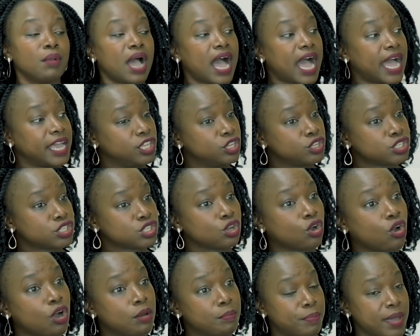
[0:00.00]
I used to
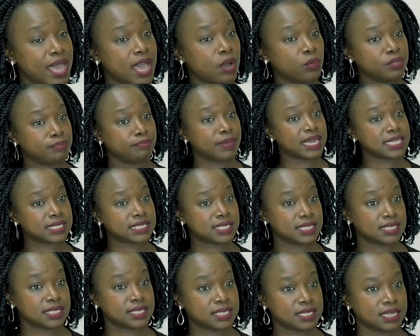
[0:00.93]
compare with my
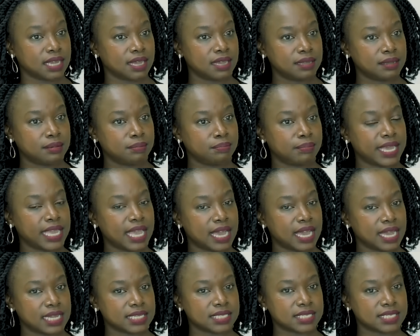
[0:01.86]
sister, my younger